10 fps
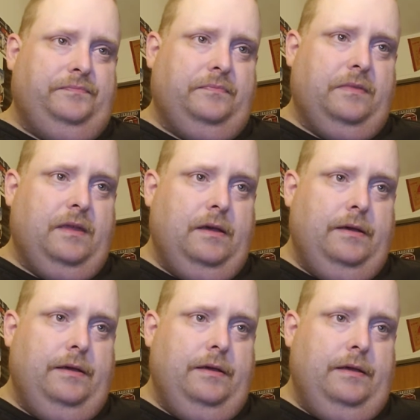
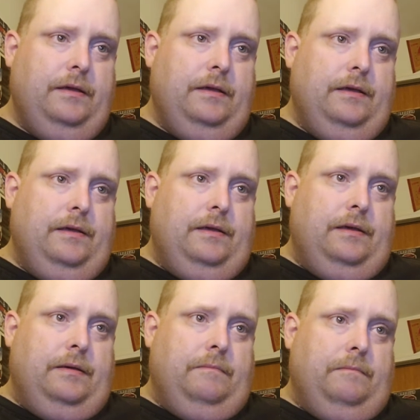
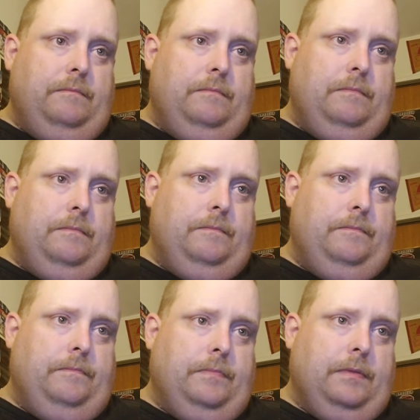
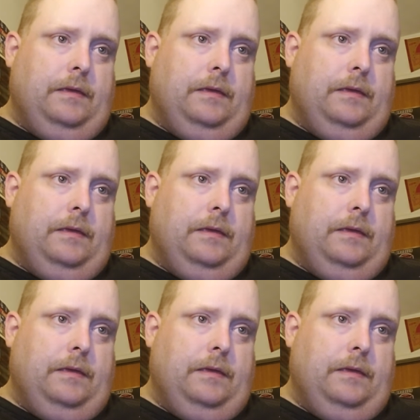(no one is talking)